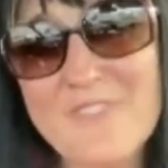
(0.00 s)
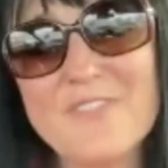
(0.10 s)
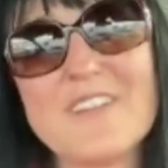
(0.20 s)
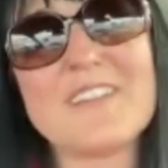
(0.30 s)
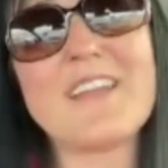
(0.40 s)

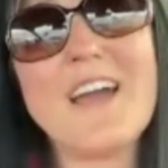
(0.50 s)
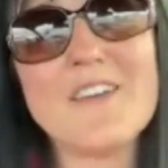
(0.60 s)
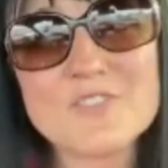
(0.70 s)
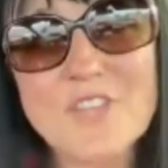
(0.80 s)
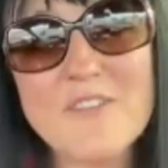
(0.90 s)
Definitely, I
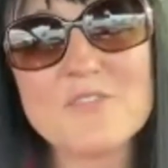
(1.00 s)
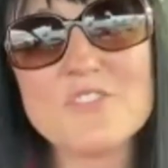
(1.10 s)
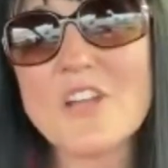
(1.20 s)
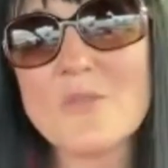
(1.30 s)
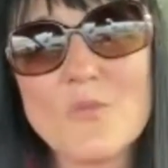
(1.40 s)
would
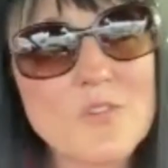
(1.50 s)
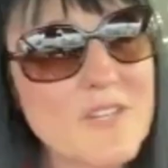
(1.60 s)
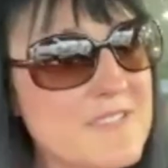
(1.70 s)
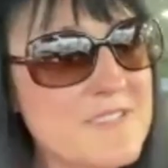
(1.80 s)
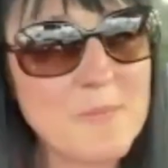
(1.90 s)
not look
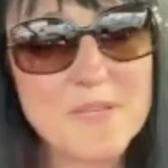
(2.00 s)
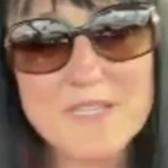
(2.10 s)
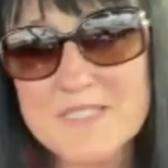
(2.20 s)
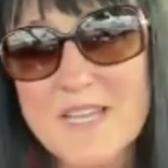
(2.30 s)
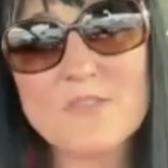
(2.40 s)
at the
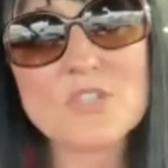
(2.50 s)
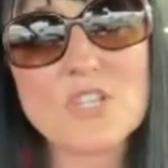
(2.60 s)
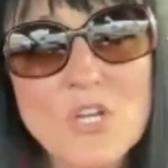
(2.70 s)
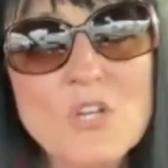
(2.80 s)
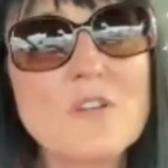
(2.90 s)
splits. I would
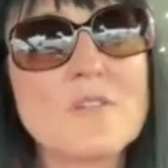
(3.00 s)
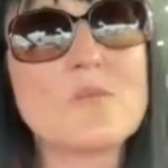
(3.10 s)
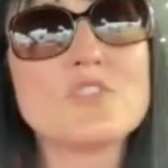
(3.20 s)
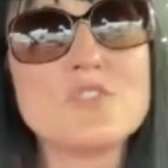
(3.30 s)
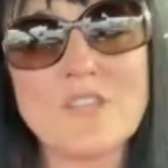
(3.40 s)
look
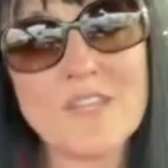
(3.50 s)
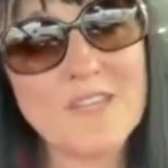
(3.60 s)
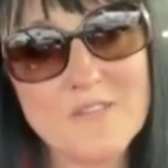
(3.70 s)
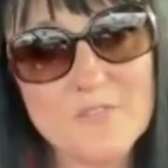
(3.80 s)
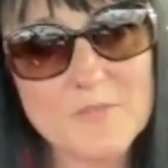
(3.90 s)
what you can
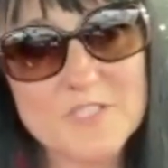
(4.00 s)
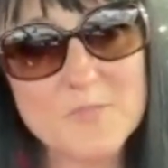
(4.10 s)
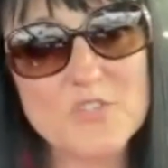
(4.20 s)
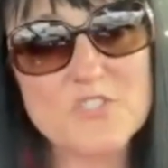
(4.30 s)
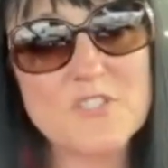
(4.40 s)
gain from this
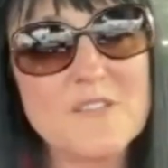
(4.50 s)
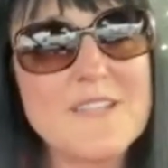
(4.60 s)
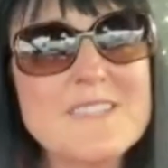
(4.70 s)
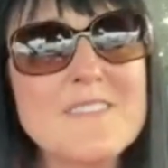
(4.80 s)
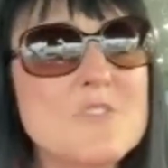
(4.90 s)
person. It
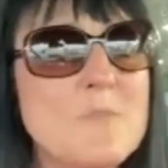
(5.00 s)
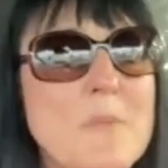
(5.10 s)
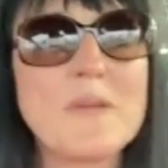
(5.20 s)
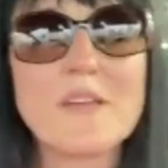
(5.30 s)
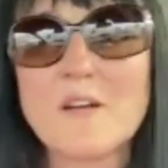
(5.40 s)
doesn't have to be
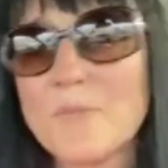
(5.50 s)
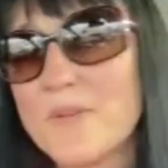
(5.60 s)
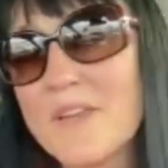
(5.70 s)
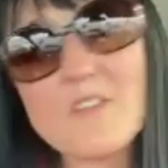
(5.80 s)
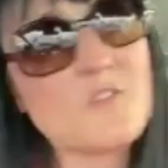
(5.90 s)
a big
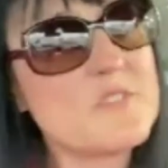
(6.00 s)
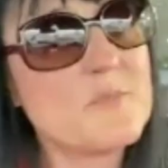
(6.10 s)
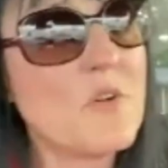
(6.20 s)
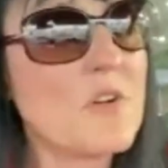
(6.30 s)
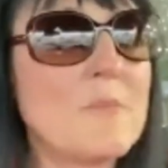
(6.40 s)
company. It could be
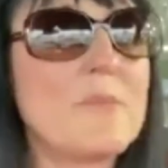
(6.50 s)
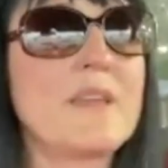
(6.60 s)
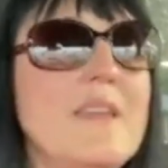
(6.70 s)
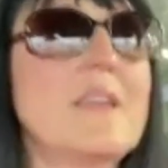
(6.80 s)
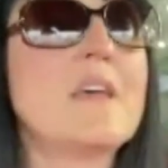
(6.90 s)
small
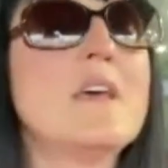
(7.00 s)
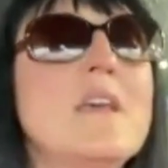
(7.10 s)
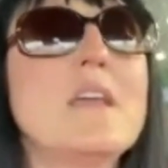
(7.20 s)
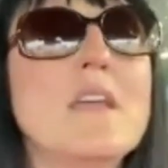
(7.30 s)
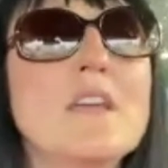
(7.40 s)
company.
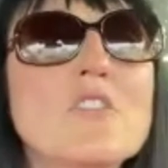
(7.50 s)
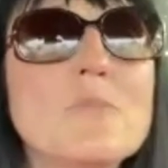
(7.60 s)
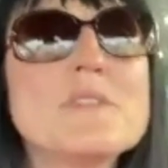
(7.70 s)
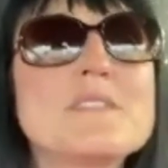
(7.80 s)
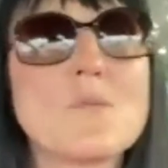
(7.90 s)
It
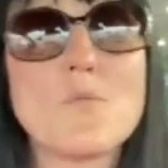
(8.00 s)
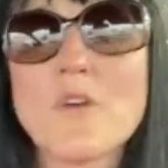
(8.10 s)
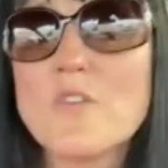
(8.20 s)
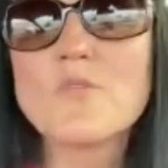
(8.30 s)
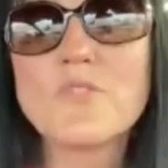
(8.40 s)
could be
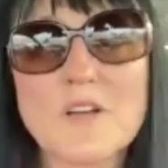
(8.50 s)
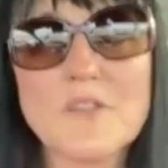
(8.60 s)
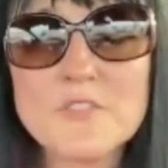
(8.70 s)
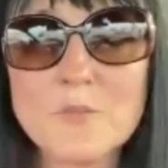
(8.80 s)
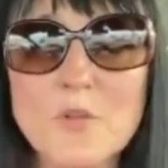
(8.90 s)
somewhere you feel
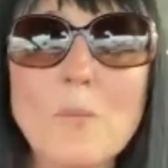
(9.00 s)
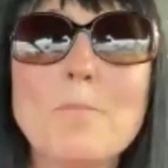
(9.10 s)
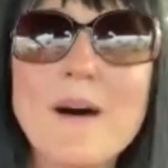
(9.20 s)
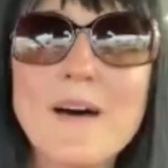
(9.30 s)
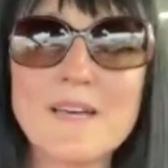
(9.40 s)
comfortable,
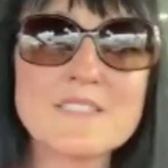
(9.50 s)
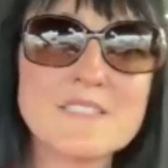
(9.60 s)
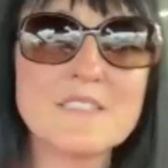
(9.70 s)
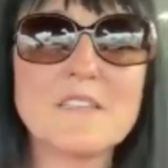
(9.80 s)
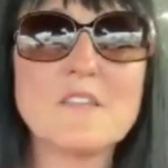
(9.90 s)
but
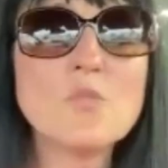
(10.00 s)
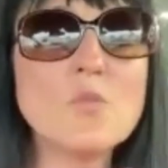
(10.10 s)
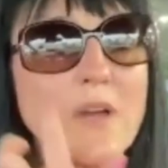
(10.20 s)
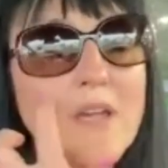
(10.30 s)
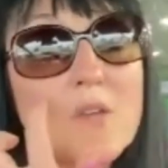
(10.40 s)

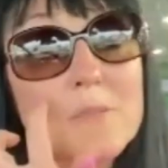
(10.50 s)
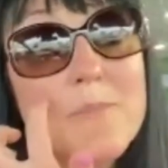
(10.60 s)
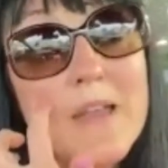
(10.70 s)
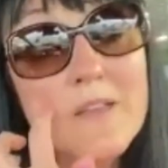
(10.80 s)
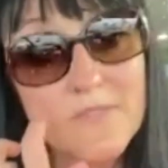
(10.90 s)
you can
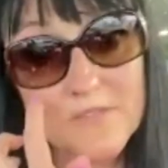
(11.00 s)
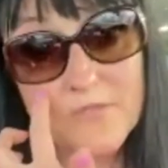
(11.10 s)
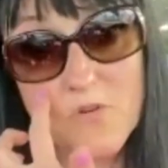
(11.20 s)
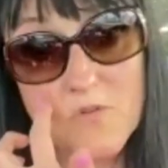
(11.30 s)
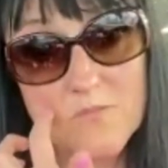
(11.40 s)
benefit from.